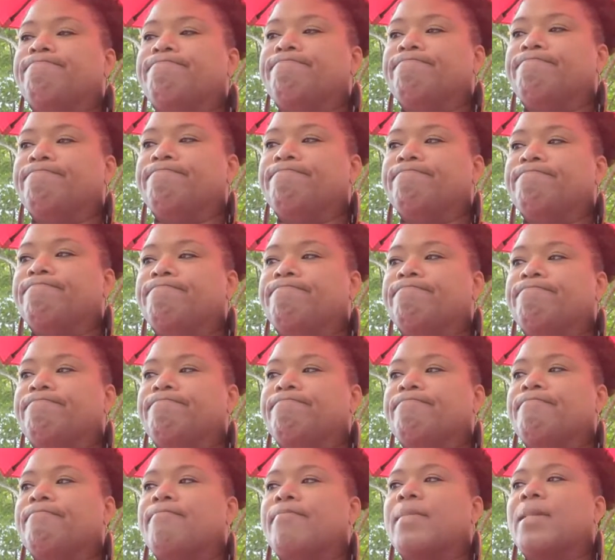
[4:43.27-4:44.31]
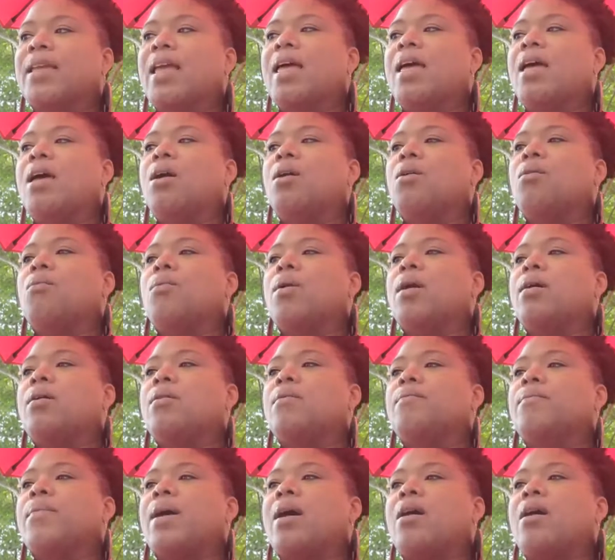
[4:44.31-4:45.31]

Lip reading: Well,